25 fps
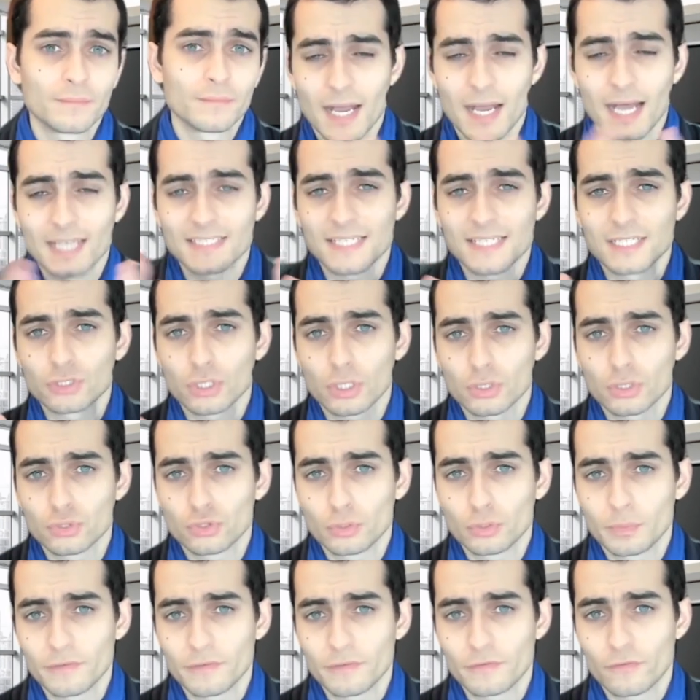As I told
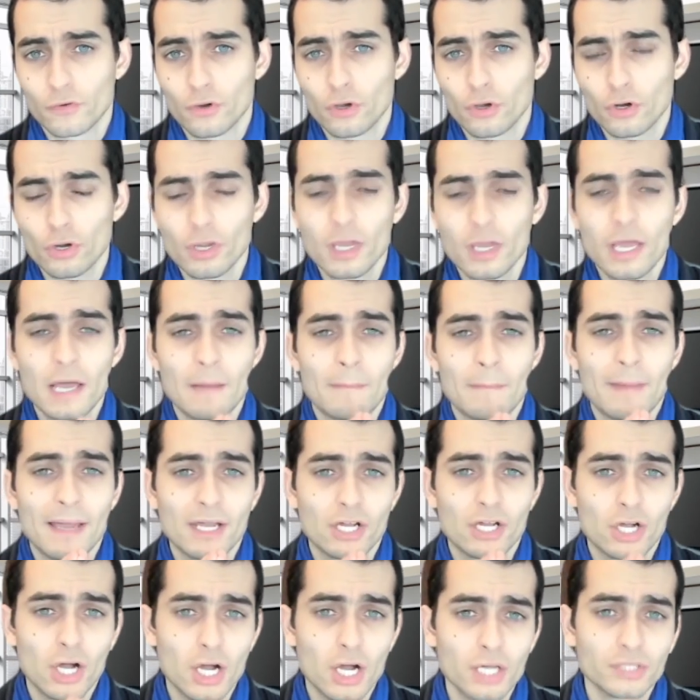you before, my
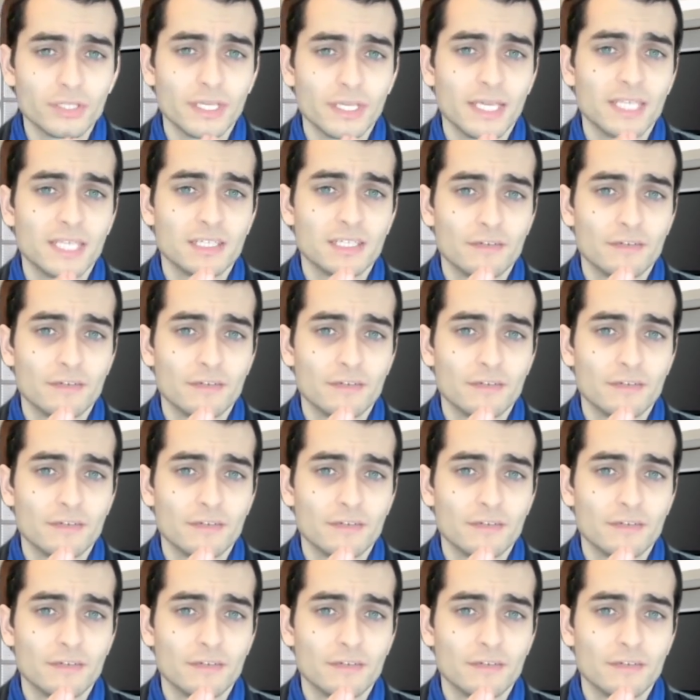code is